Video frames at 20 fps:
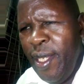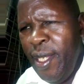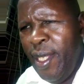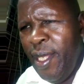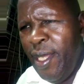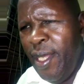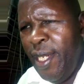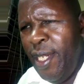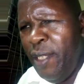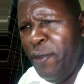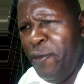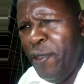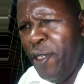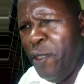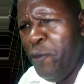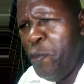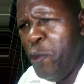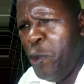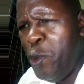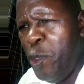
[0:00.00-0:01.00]
the
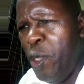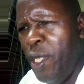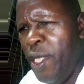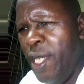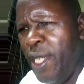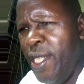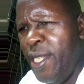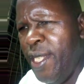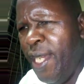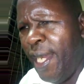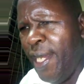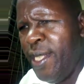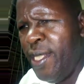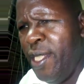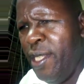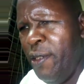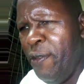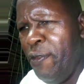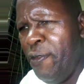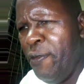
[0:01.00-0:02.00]
difference between the
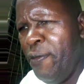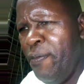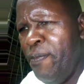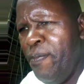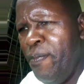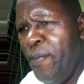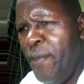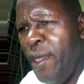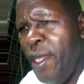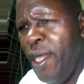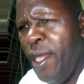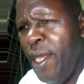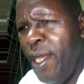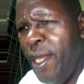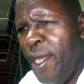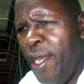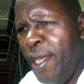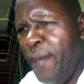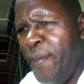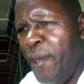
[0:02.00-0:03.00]
deductive,
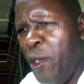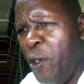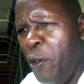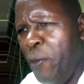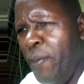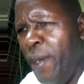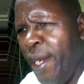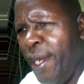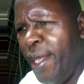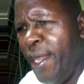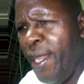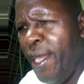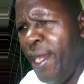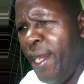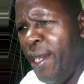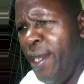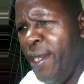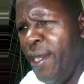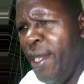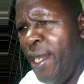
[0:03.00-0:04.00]
let me go back
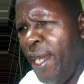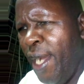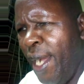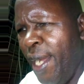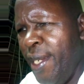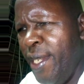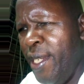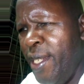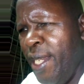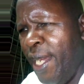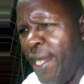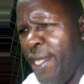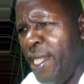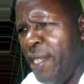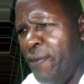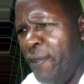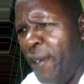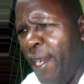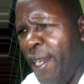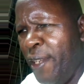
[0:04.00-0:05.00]
there, and
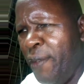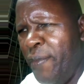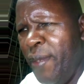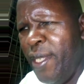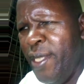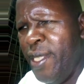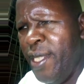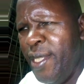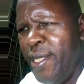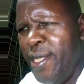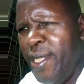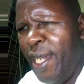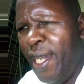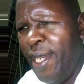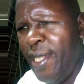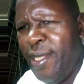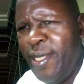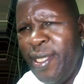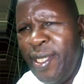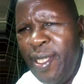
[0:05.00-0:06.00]
inductive argument is
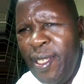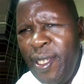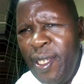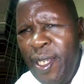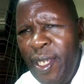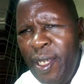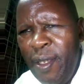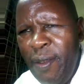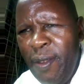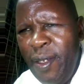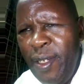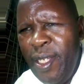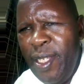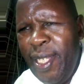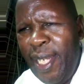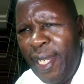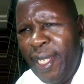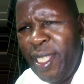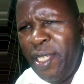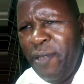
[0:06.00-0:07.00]
that
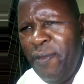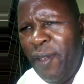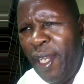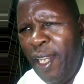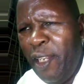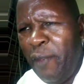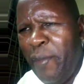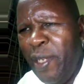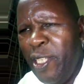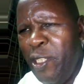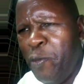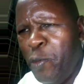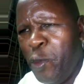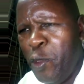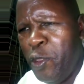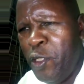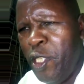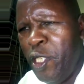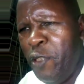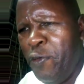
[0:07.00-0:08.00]
deductive arguments
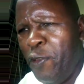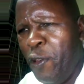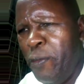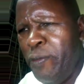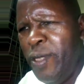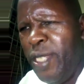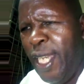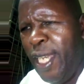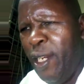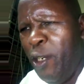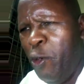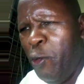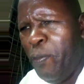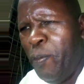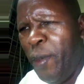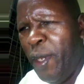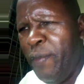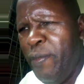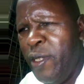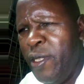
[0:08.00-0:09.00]
proceed from general
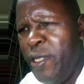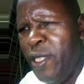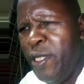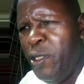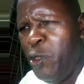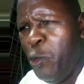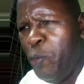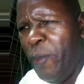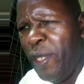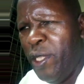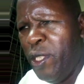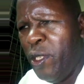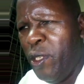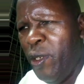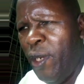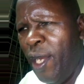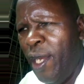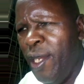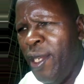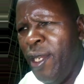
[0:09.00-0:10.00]
premises to
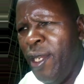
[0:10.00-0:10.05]
particular